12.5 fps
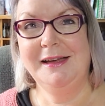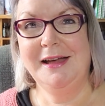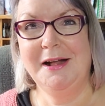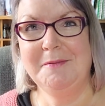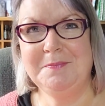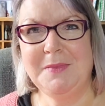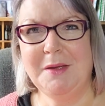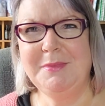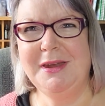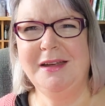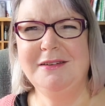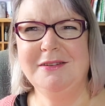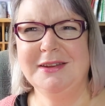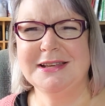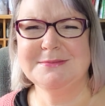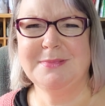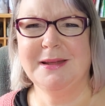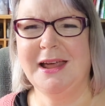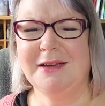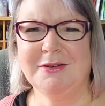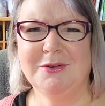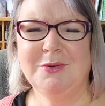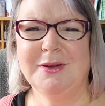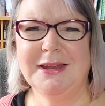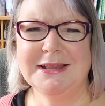Um, I mean, I don't explain how to
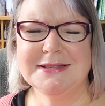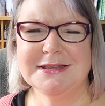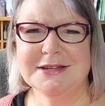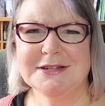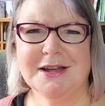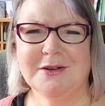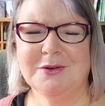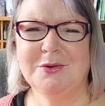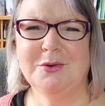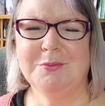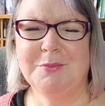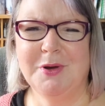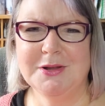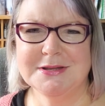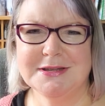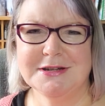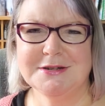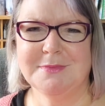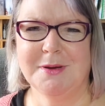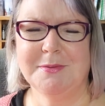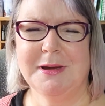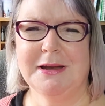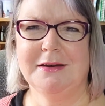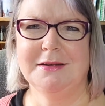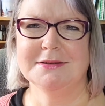do a knit stitch and how to do a purl stitch in my
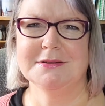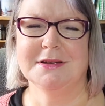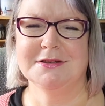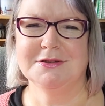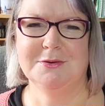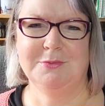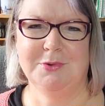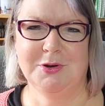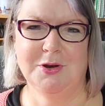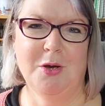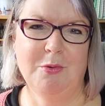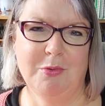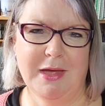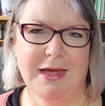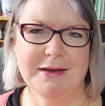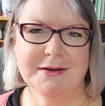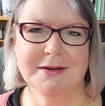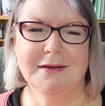pattern because I assume you know that.